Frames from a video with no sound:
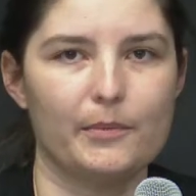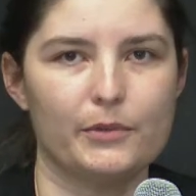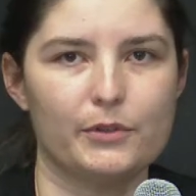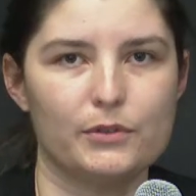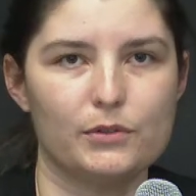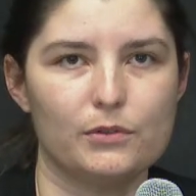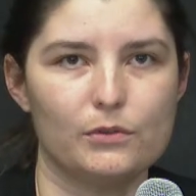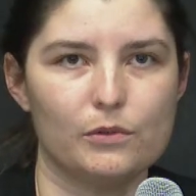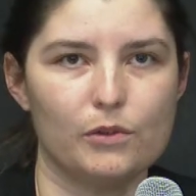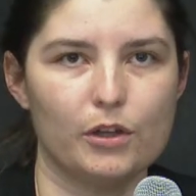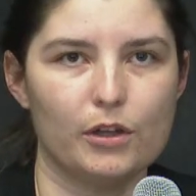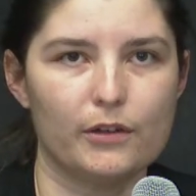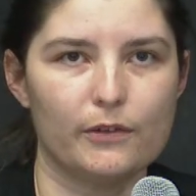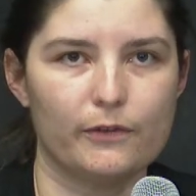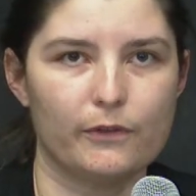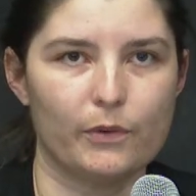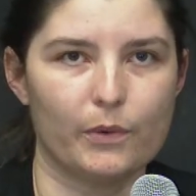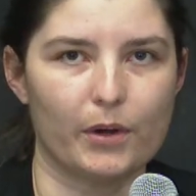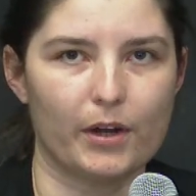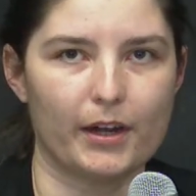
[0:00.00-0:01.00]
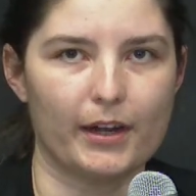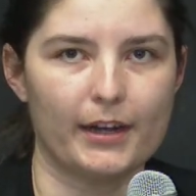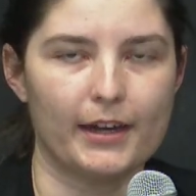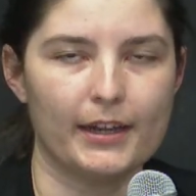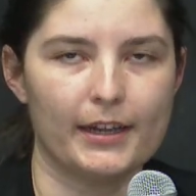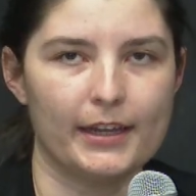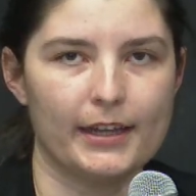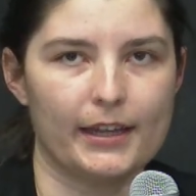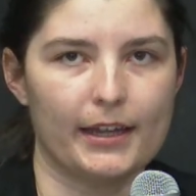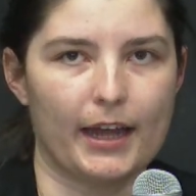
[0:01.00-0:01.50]
to look for
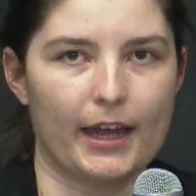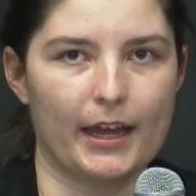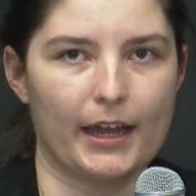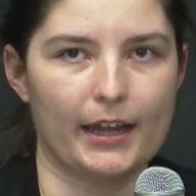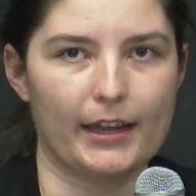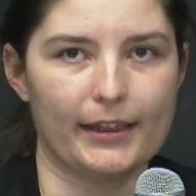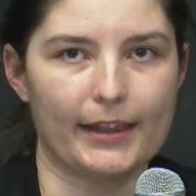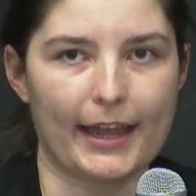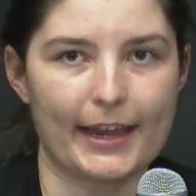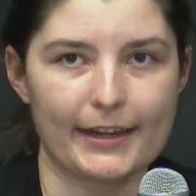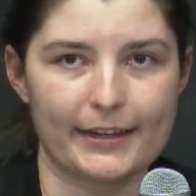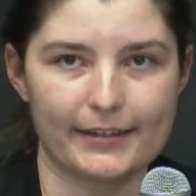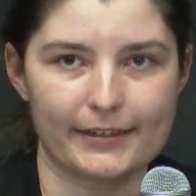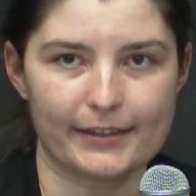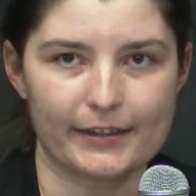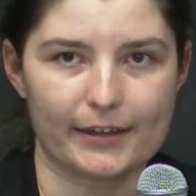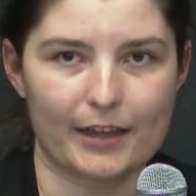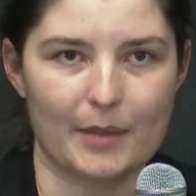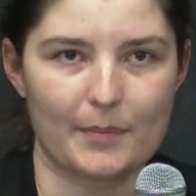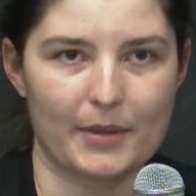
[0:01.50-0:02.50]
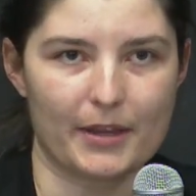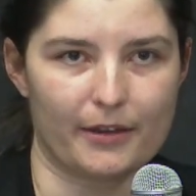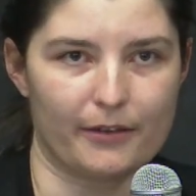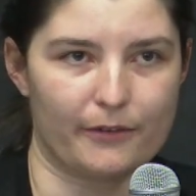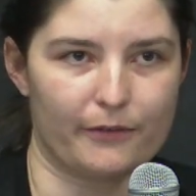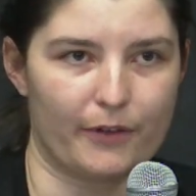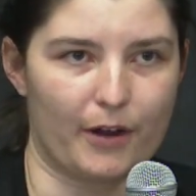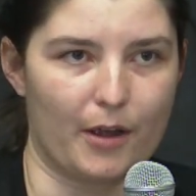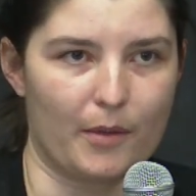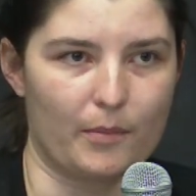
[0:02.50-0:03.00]
light coming
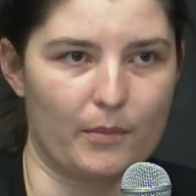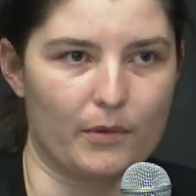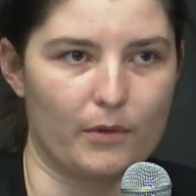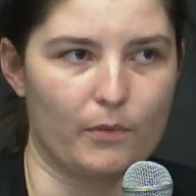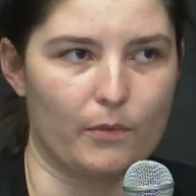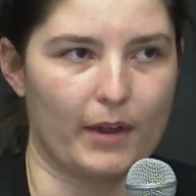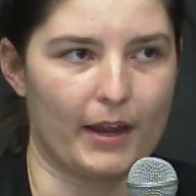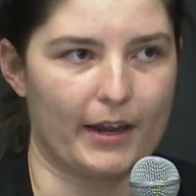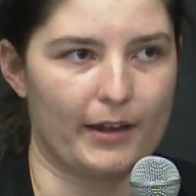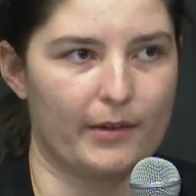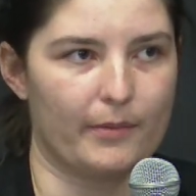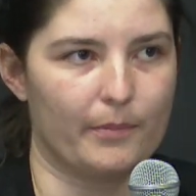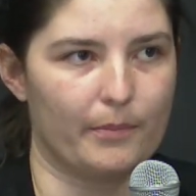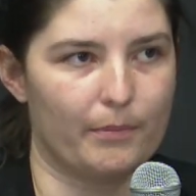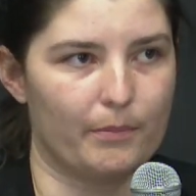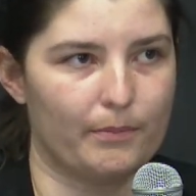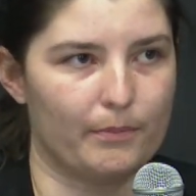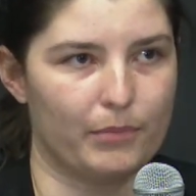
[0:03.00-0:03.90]
from when